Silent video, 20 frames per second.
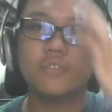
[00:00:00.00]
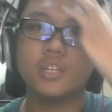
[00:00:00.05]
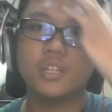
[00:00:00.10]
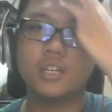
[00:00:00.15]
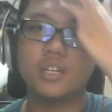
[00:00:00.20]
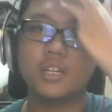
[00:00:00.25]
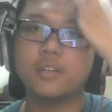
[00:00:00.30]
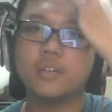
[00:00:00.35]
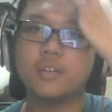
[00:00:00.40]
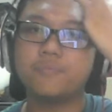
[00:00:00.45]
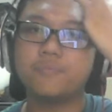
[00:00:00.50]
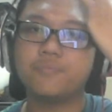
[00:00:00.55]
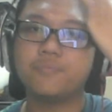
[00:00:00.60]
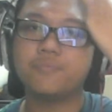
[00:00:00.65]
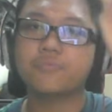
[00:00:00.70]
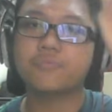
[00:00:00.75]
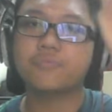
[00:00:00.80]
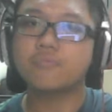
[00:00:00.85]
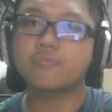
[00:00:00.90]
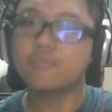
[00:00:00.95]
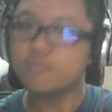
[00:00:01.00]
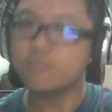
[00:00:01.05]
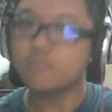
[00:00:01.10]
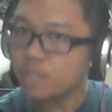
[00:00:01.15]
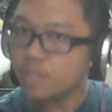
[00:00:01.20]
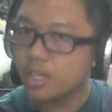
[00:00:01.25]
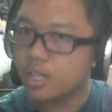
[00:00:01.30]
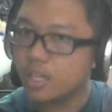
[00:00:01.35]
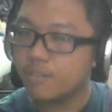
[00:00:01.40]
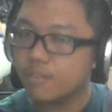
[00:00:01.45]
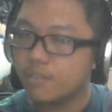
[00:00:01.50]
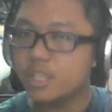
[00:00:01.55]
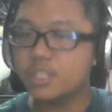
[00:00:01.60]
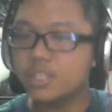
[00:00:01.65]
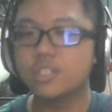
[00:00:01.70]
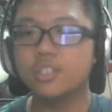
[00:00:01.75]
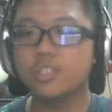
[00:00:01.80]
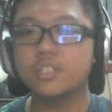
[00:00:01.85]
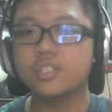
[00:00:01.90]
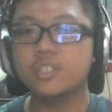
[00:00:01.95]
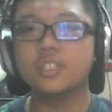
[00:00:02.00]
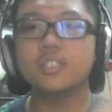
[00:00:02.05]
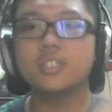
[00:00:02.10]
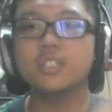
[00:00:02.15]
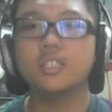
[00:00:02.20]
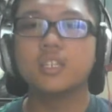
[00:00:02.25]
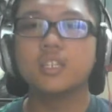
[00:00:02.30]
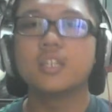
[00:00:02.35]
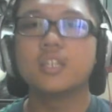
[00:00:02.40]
the narration scene,